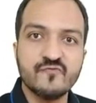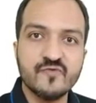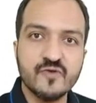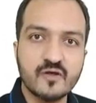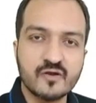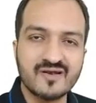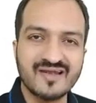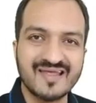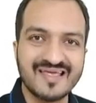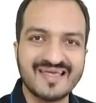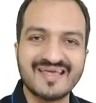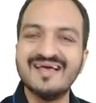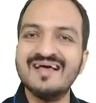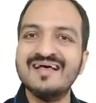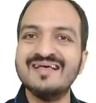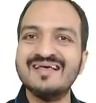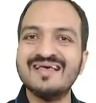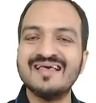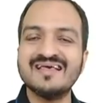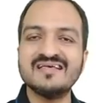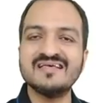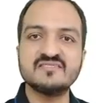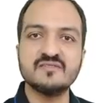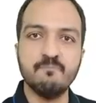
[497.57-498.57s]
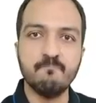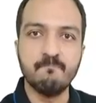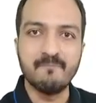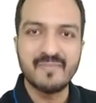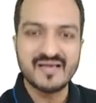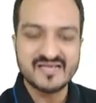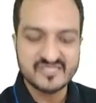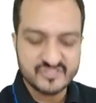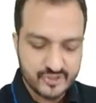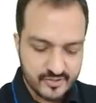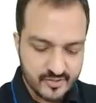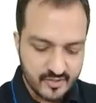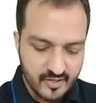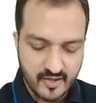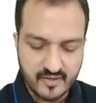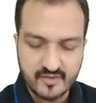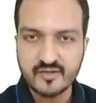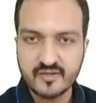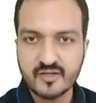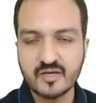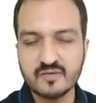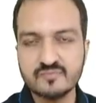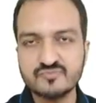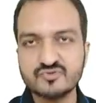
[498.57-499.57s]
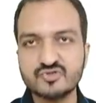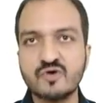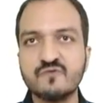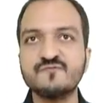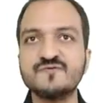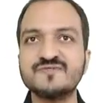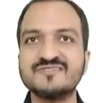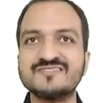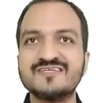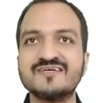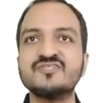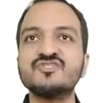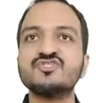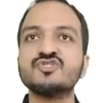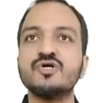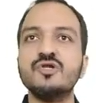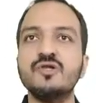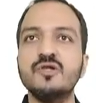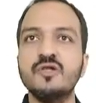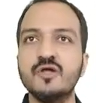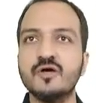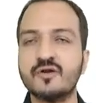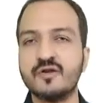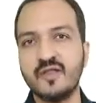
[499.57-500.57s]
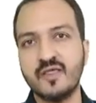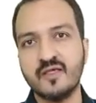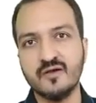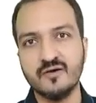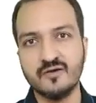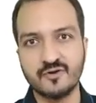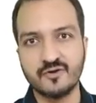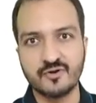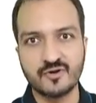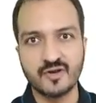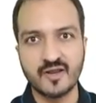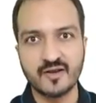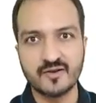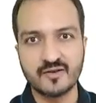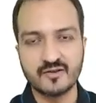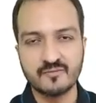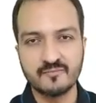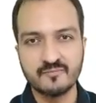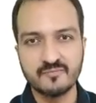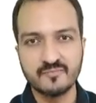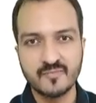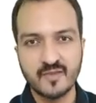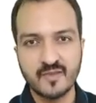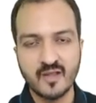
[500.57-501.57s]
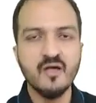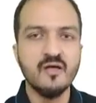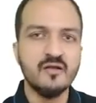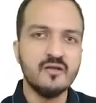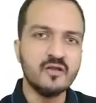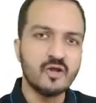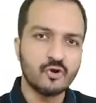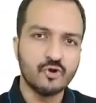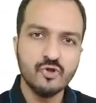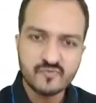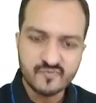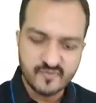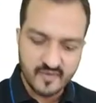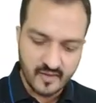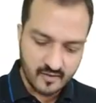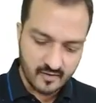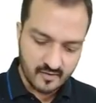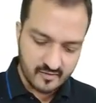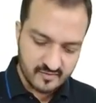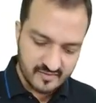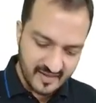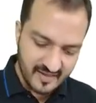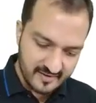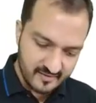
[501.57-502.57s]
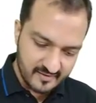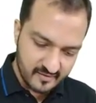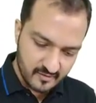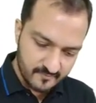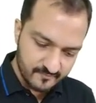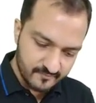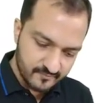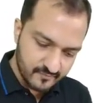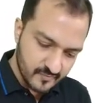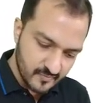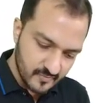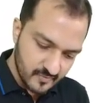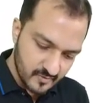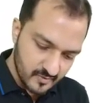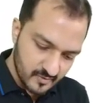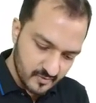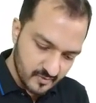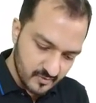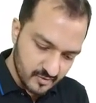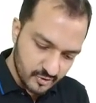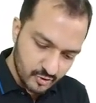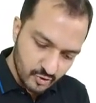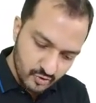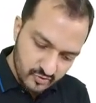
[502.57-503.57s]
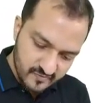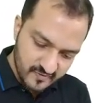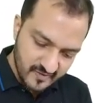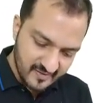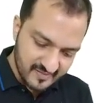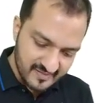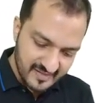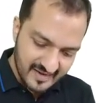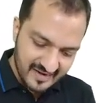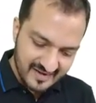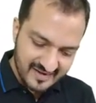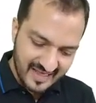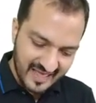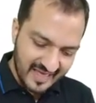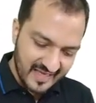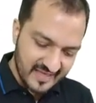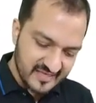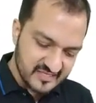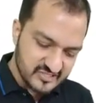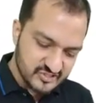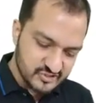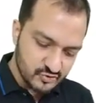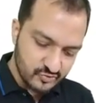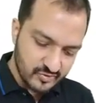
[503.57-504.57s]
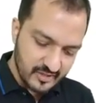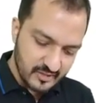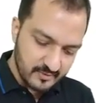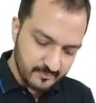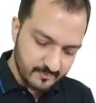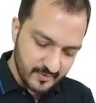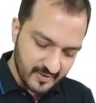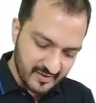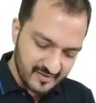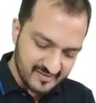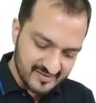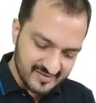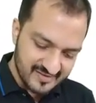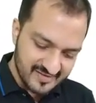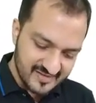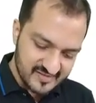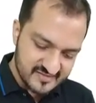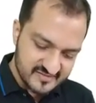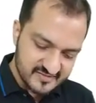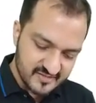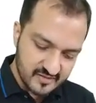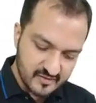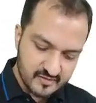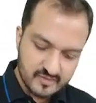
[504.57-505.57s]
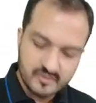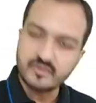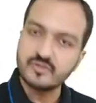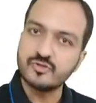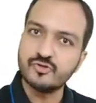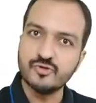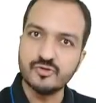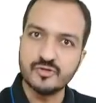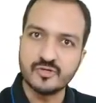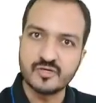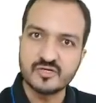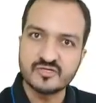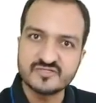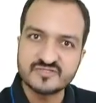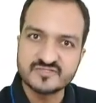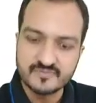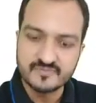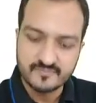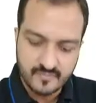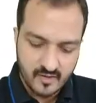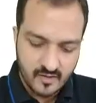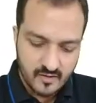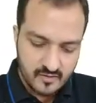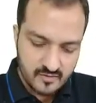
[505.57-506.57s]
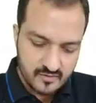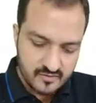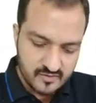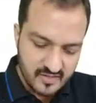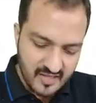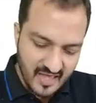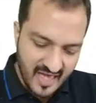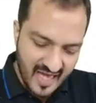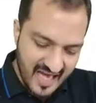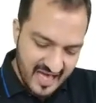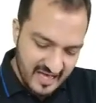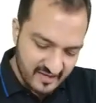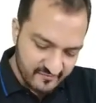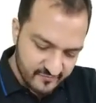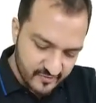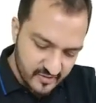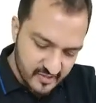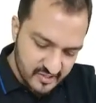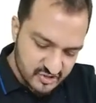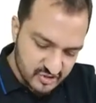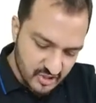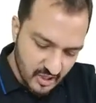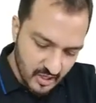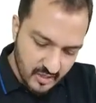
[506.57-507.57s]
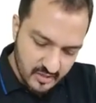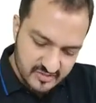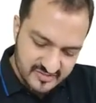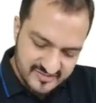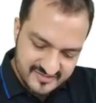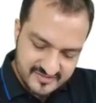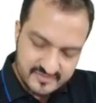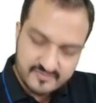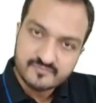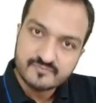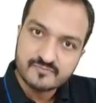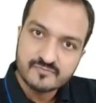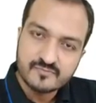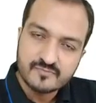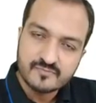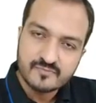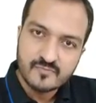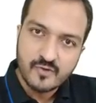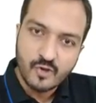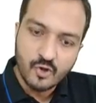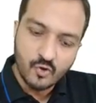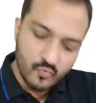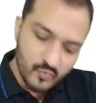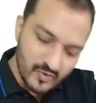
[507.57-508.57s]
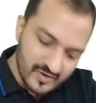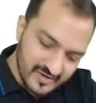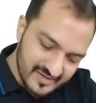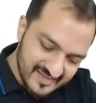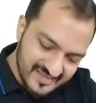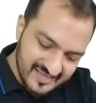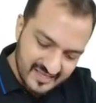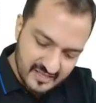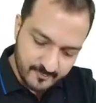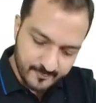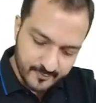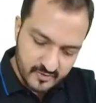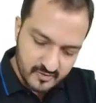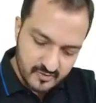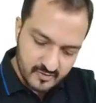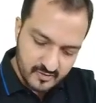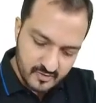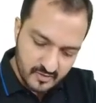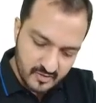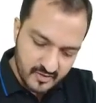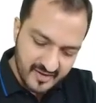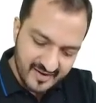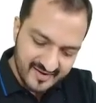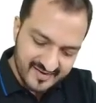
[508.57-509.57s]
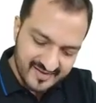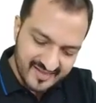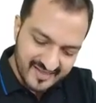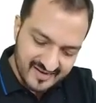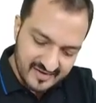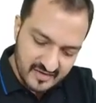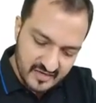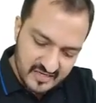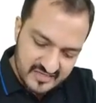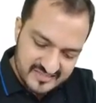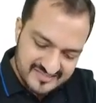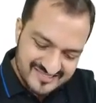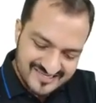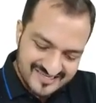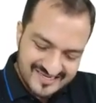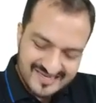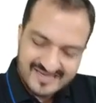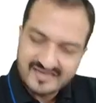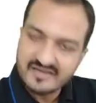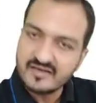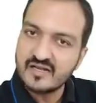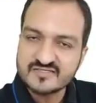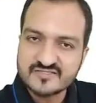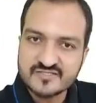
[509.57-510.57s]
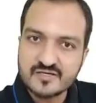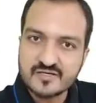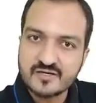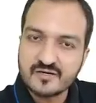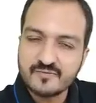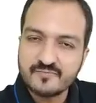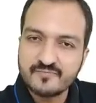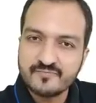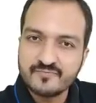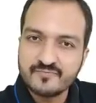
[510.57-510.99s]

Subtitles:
learning is measured in terms of such learning rate. Now, do you think that as you keep increasing the units, the average hours will keep getting lesser and lesser?